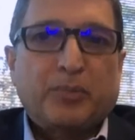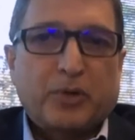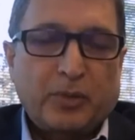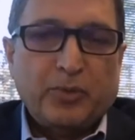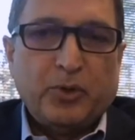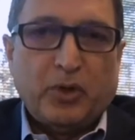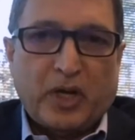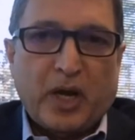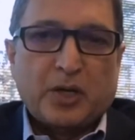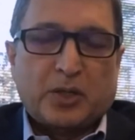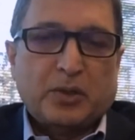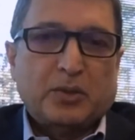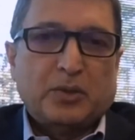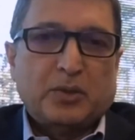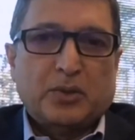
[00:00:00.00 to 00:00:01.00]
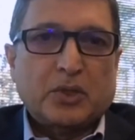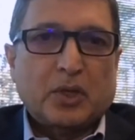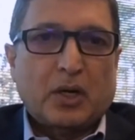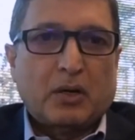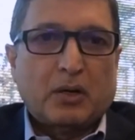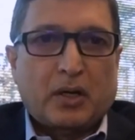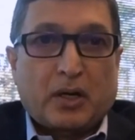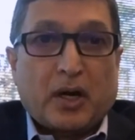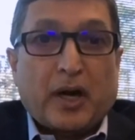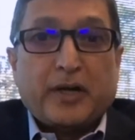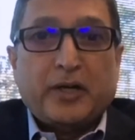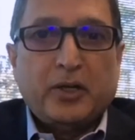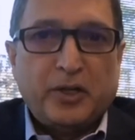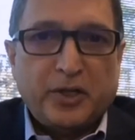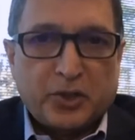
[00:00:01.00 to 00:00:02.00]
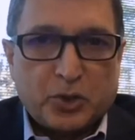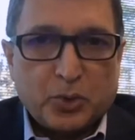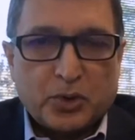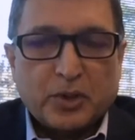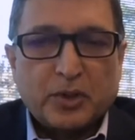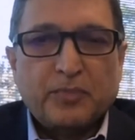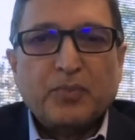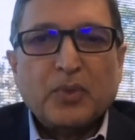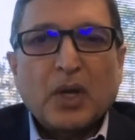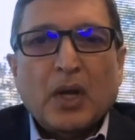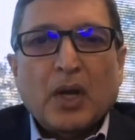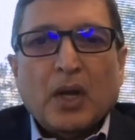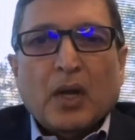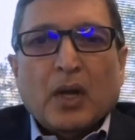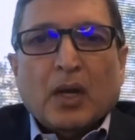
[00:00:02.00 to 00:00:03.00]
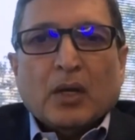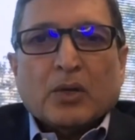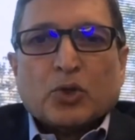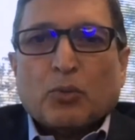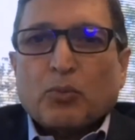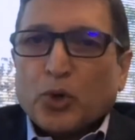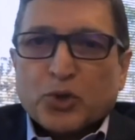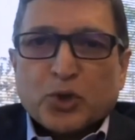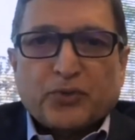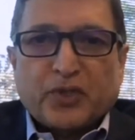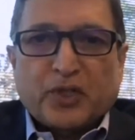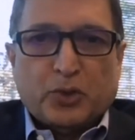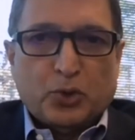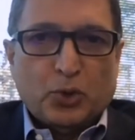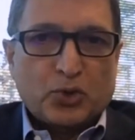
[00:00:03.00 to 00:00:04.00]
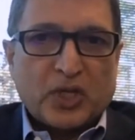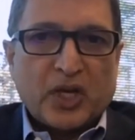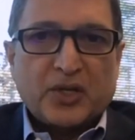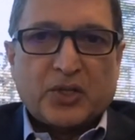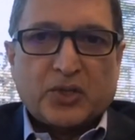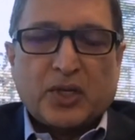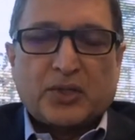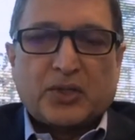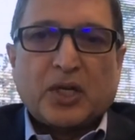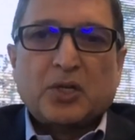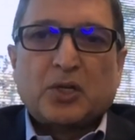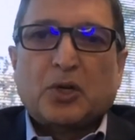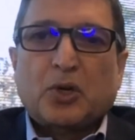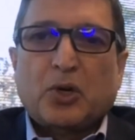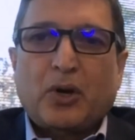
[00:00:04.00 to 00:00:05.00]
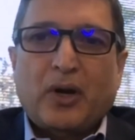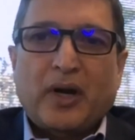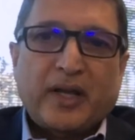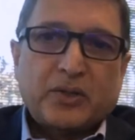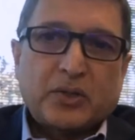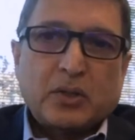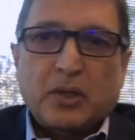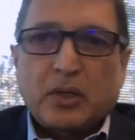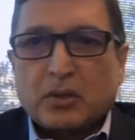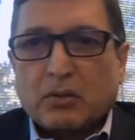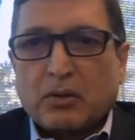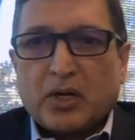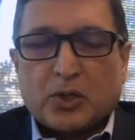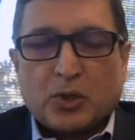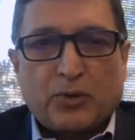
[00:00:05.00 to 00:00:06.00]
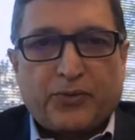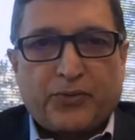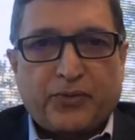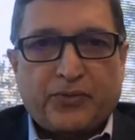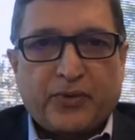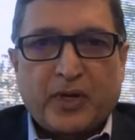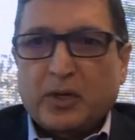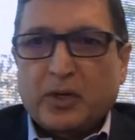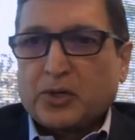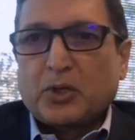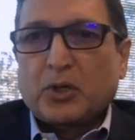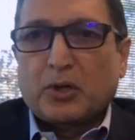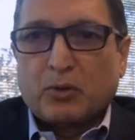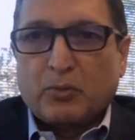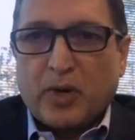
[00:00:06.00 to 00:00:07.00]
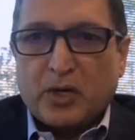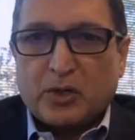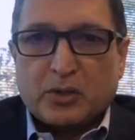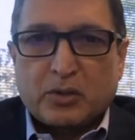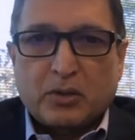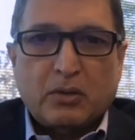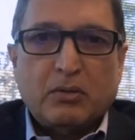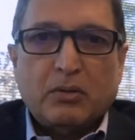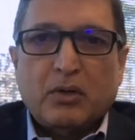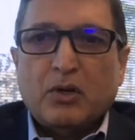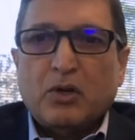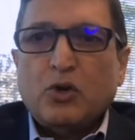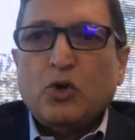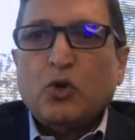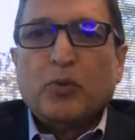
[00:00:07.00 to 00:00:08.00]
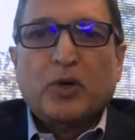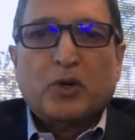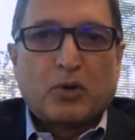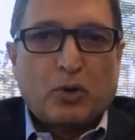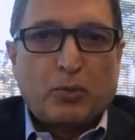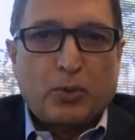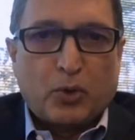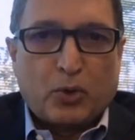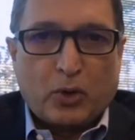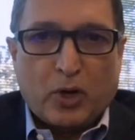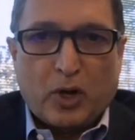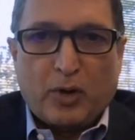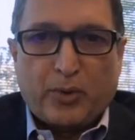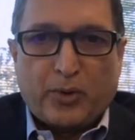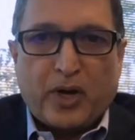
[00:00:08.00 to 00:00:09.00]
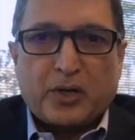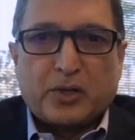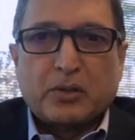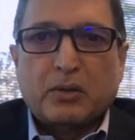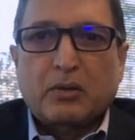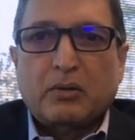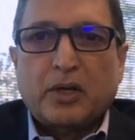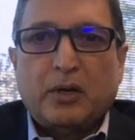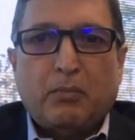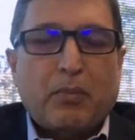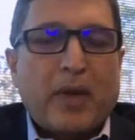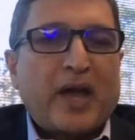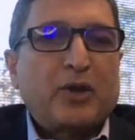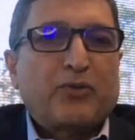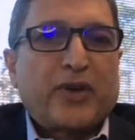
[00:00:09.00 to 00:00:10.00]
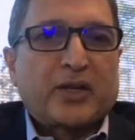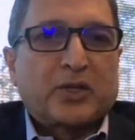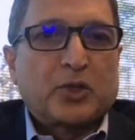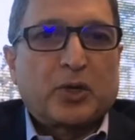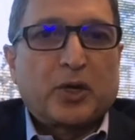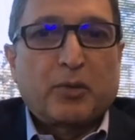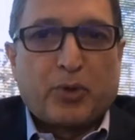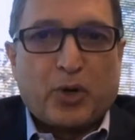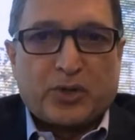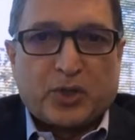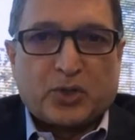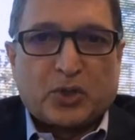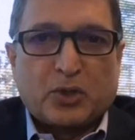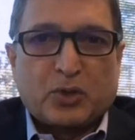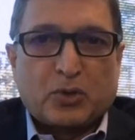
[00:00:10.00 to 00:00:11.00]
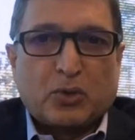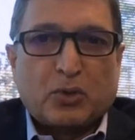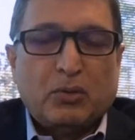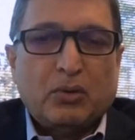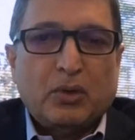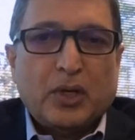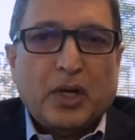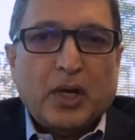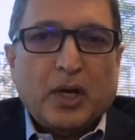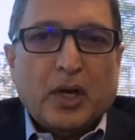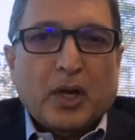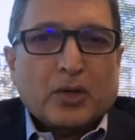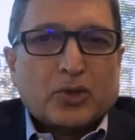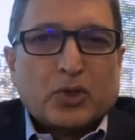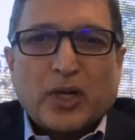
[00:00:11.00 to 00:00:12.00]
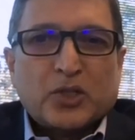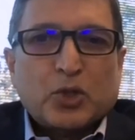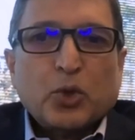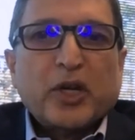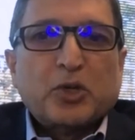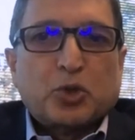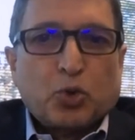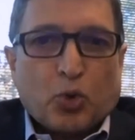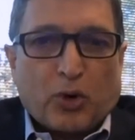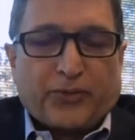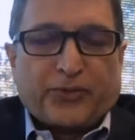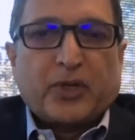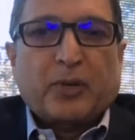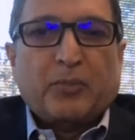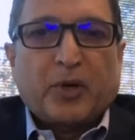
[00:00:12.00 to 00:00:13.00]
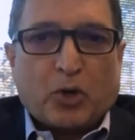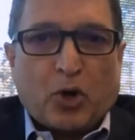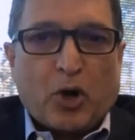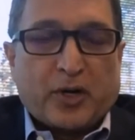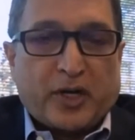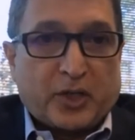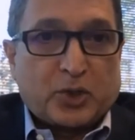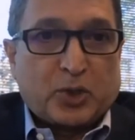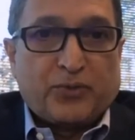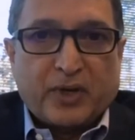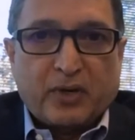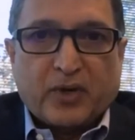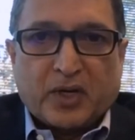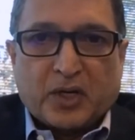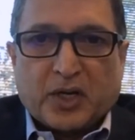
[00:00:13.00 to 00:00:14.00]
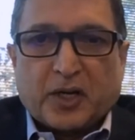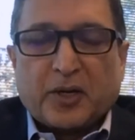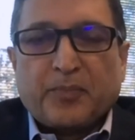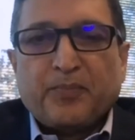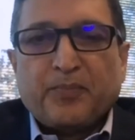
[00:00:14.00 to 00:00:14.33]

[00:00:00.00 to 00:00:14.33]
communications are ideally suited. So most of these use cases are centered on next iteration of industrial automation, human-robo collaboration, and manufacturing process control. So let's look at two of them in context of Inventec.